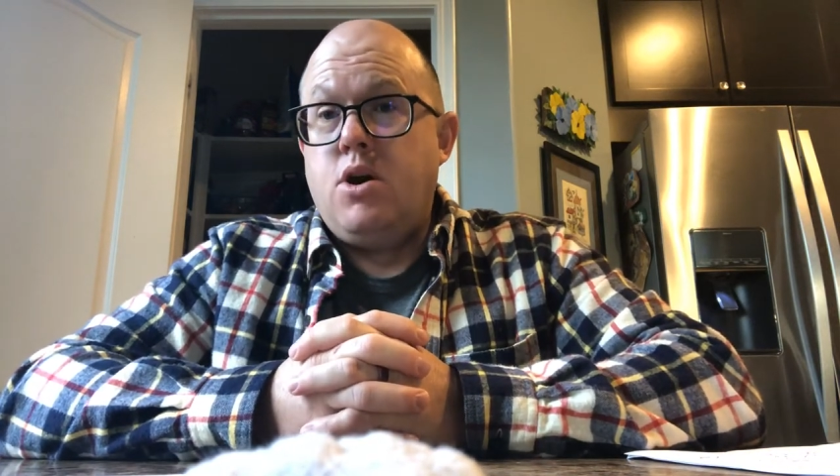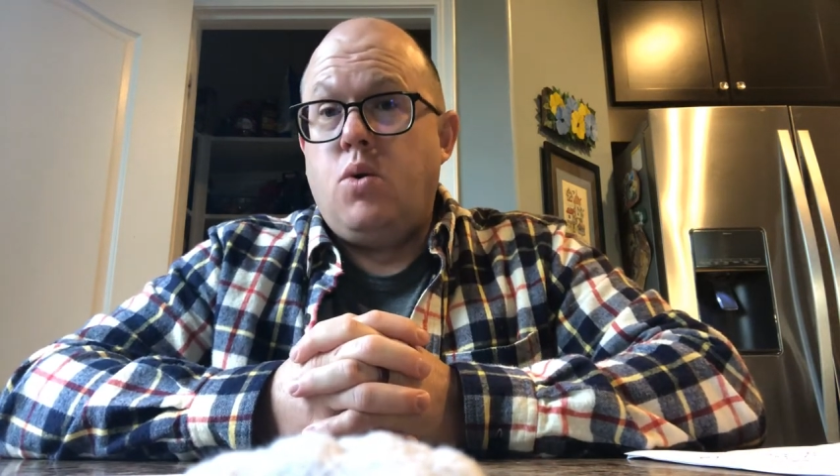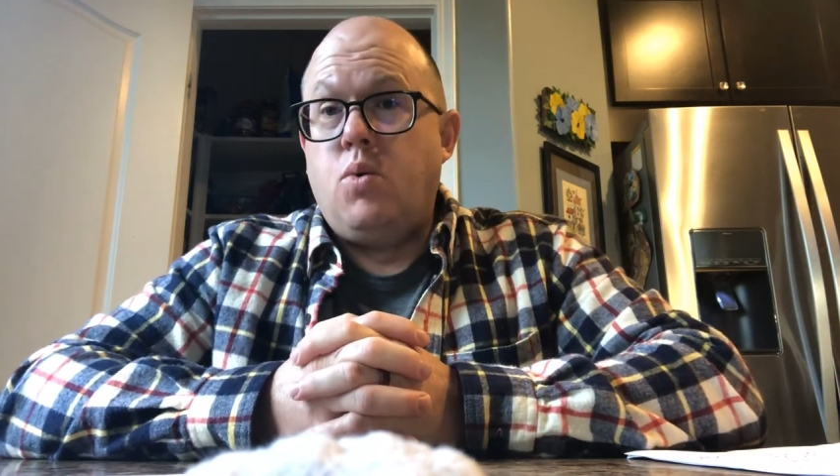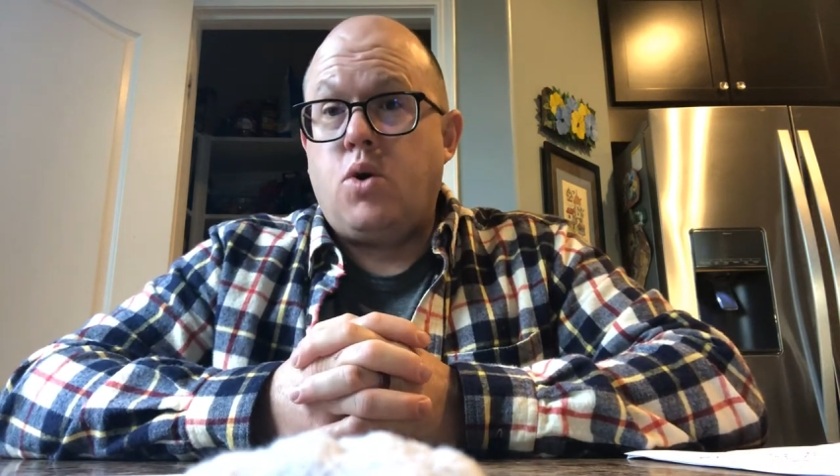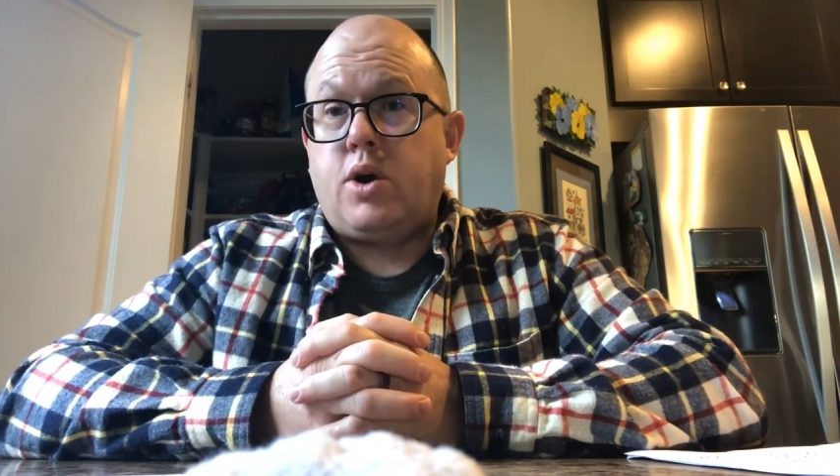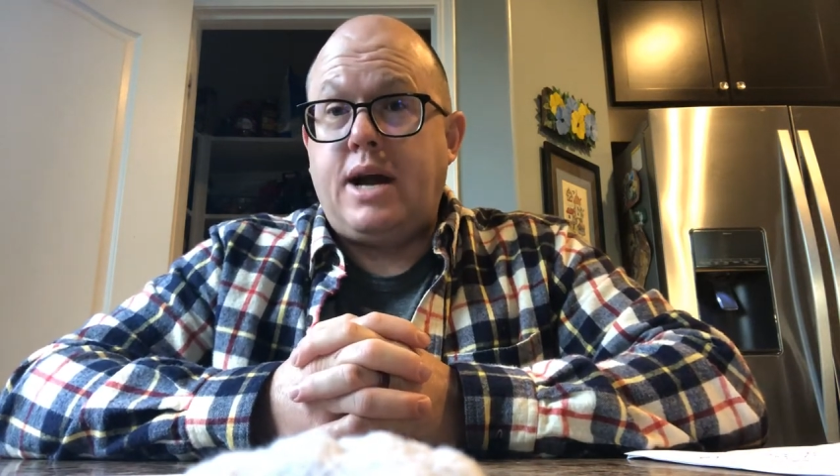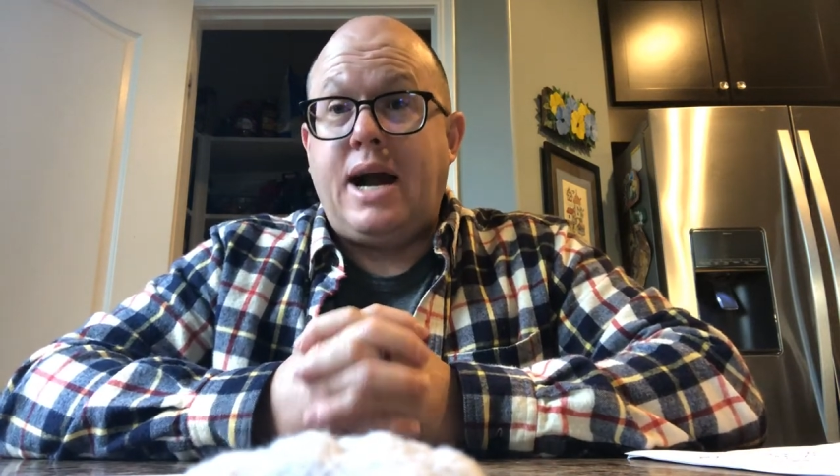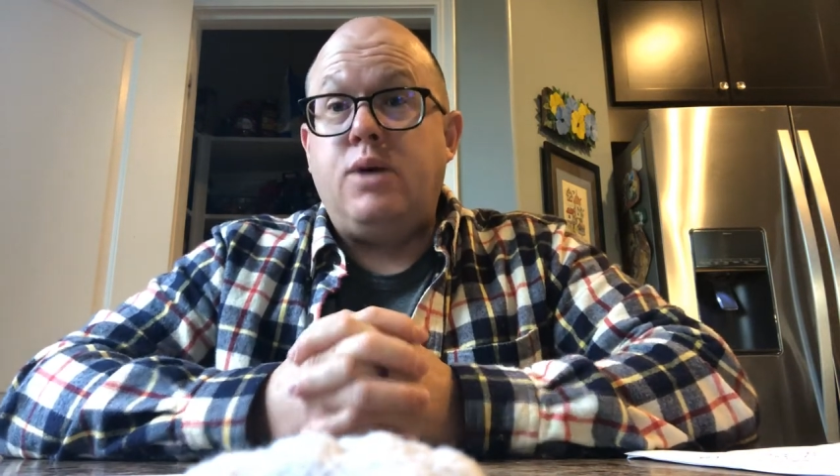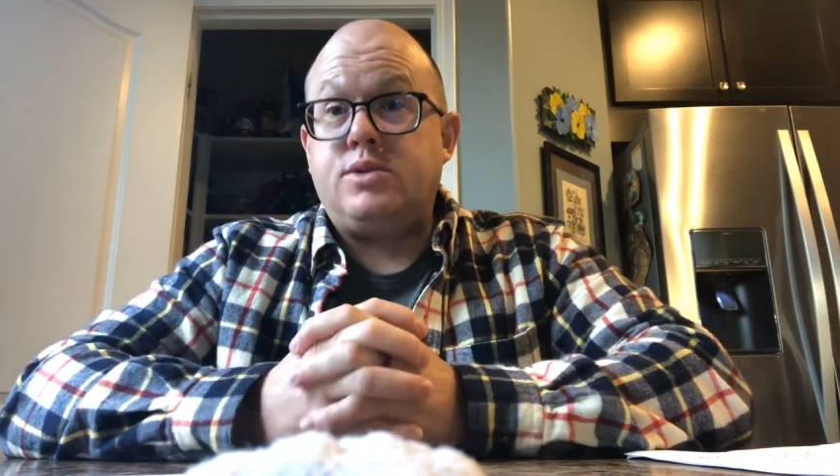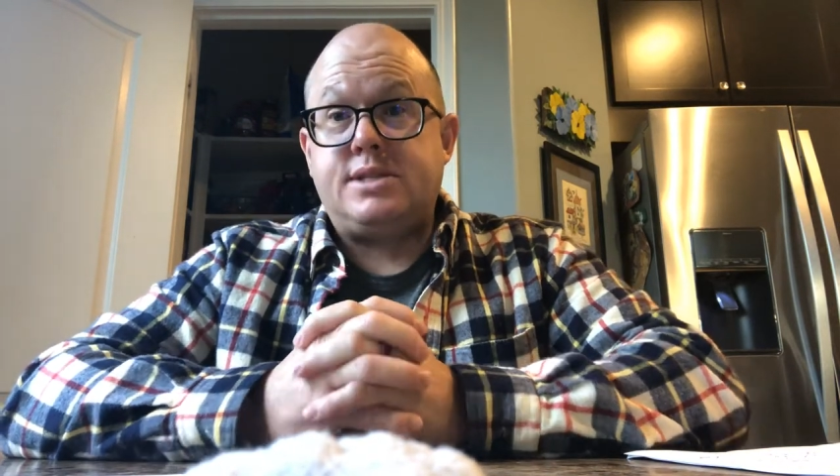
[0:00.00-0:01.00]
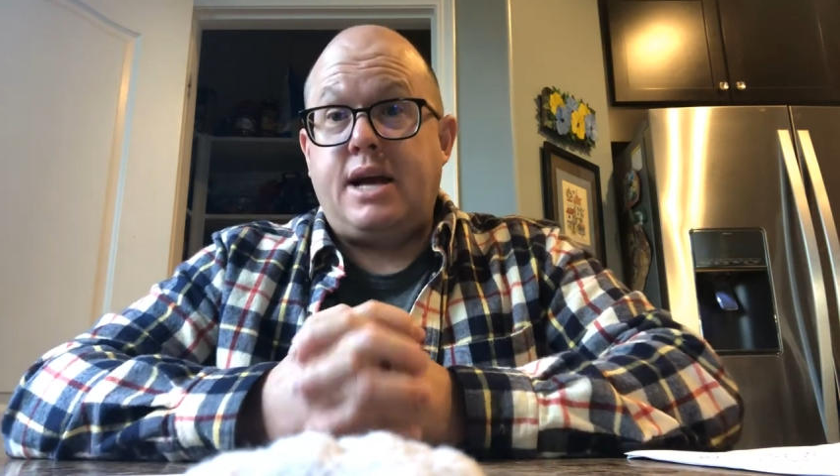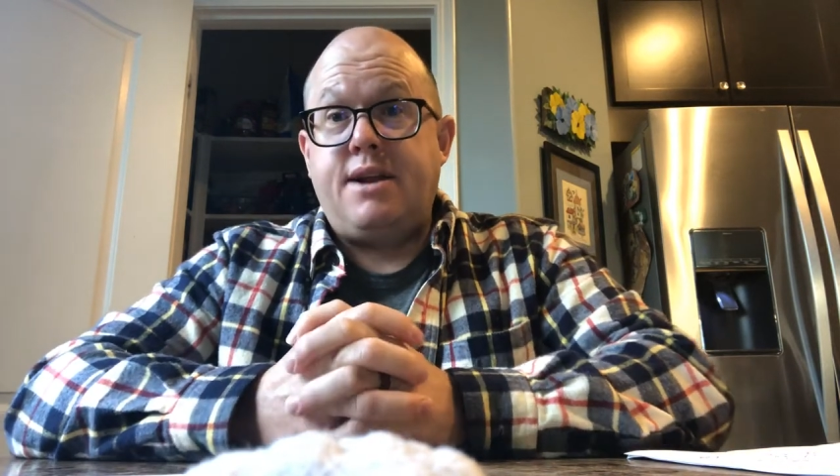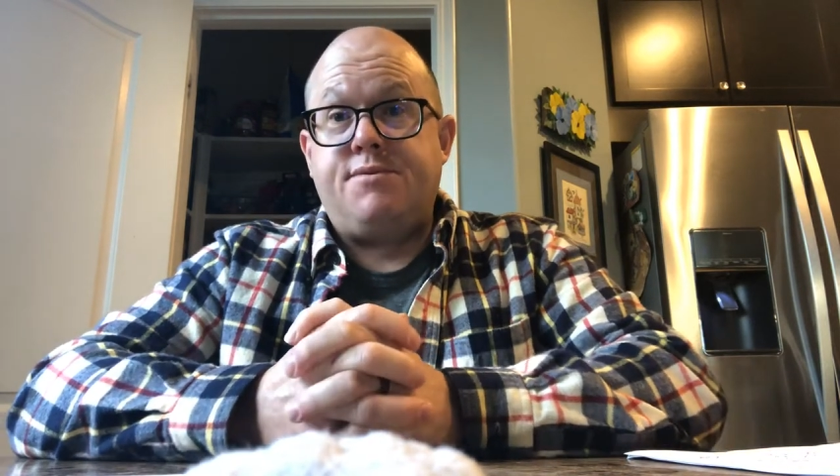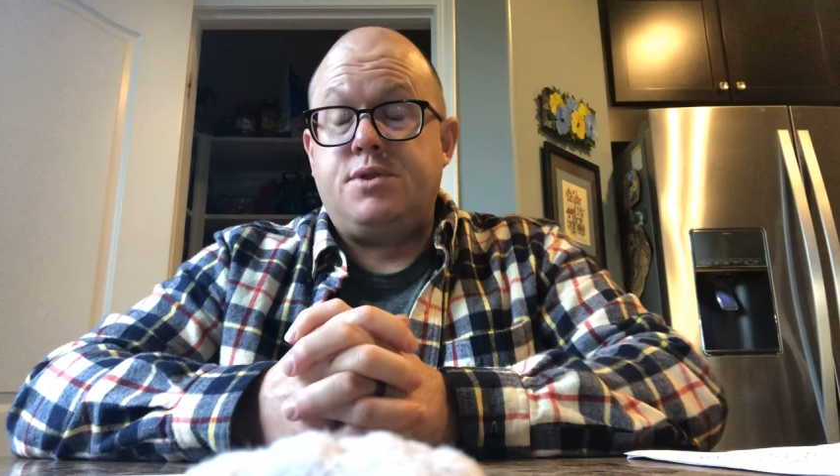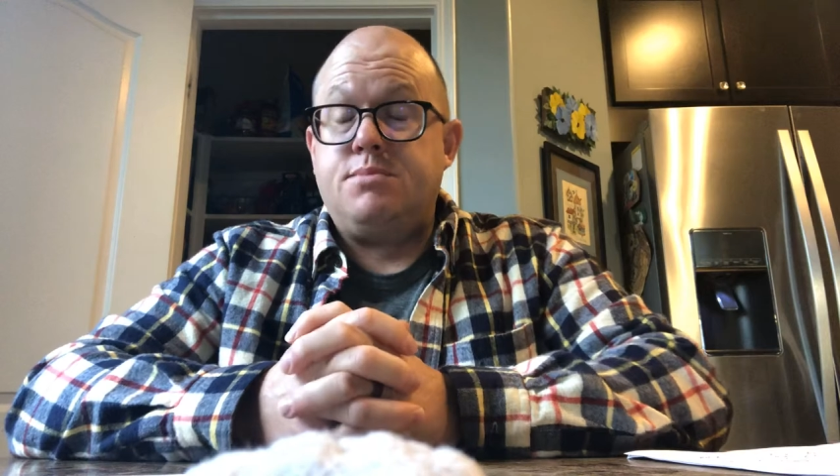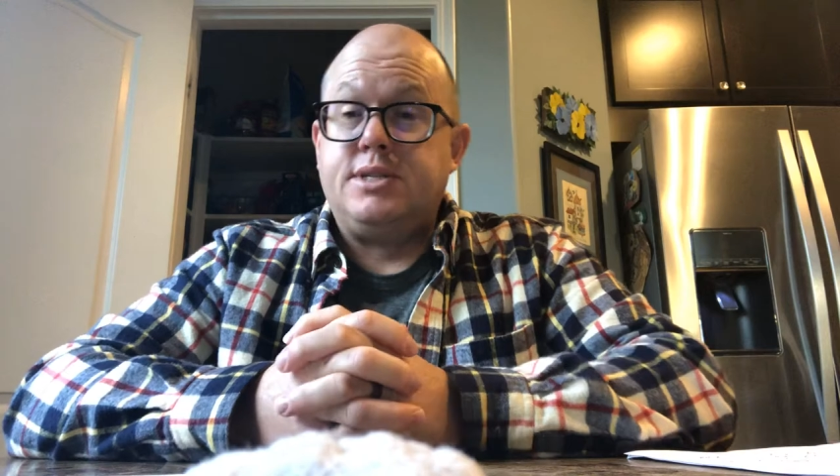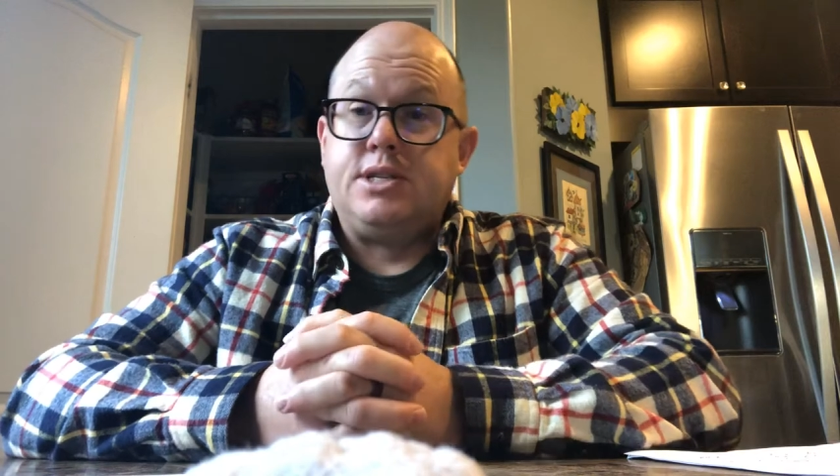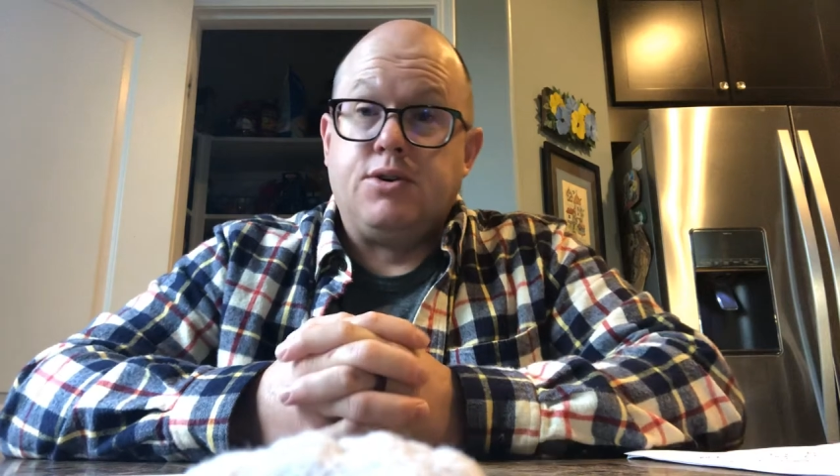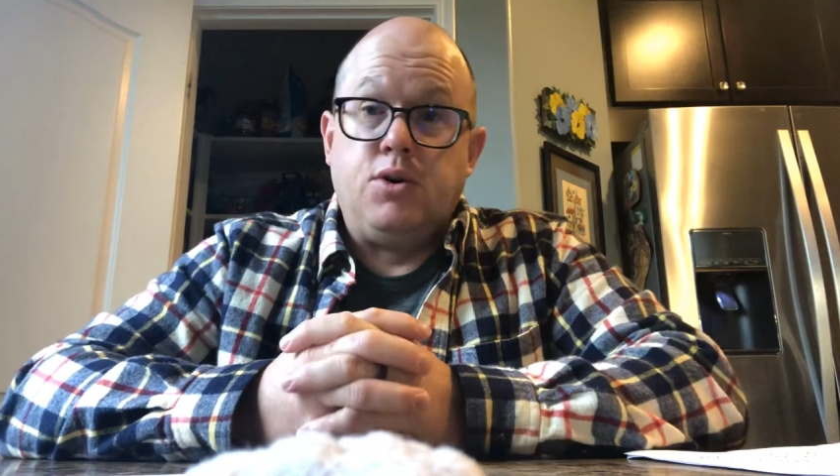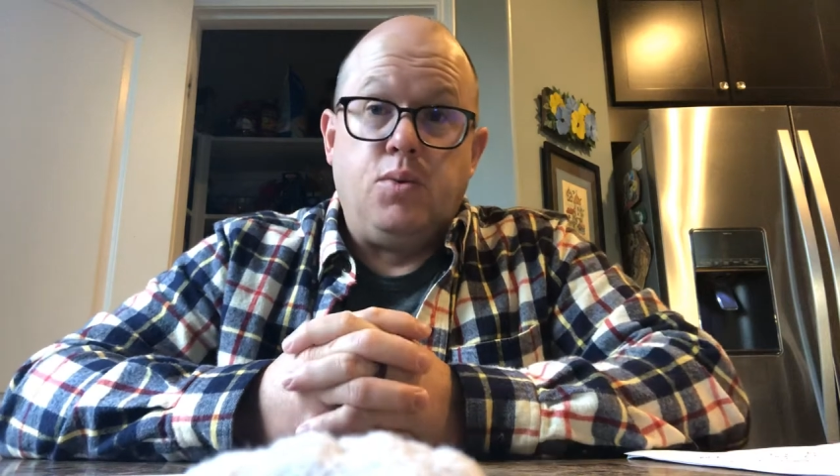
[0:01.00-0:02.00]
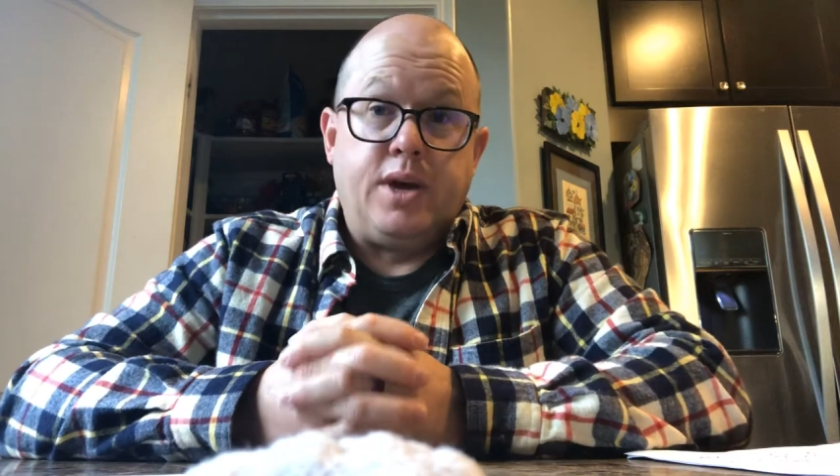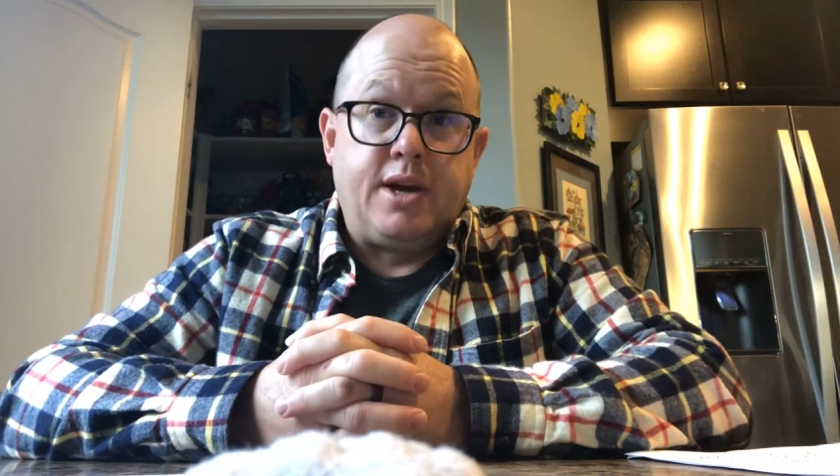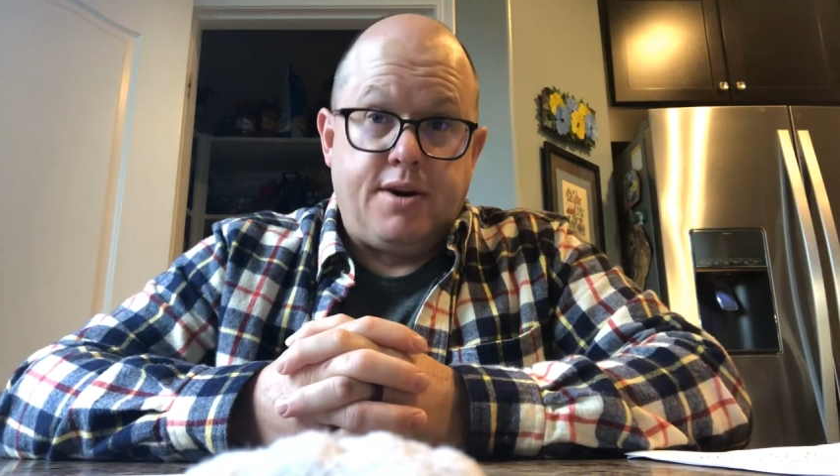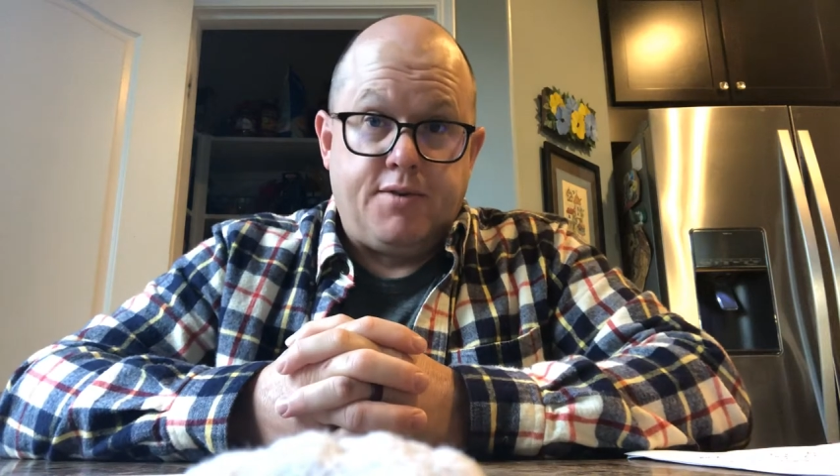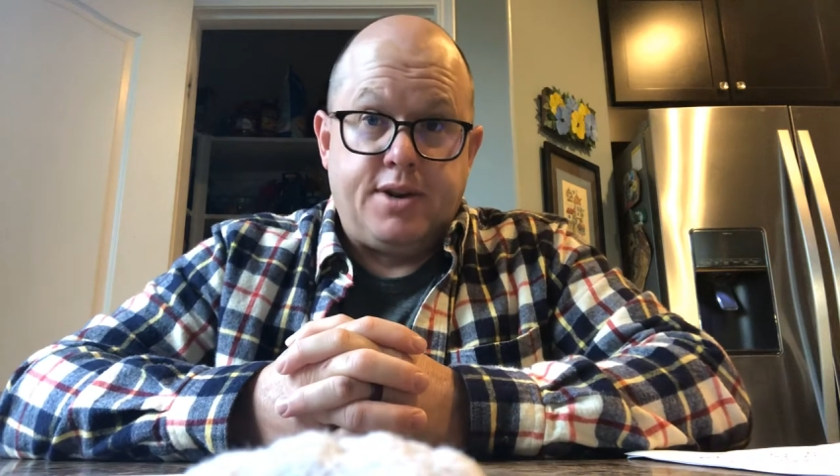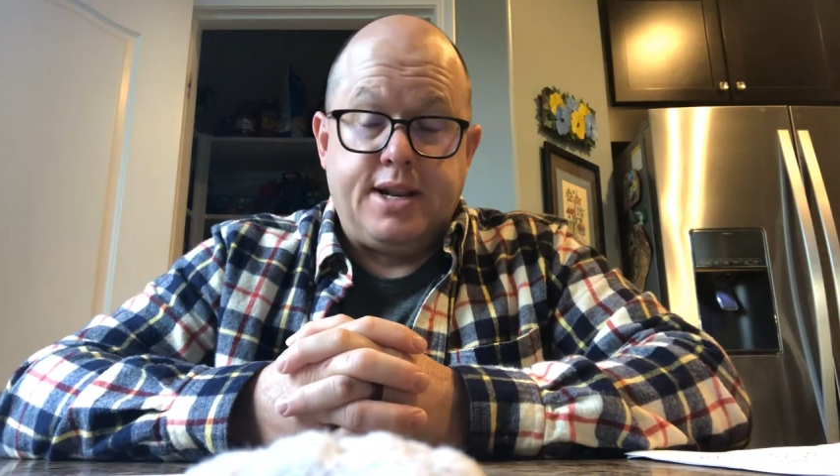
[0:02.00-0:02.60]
work outside of the material we covered.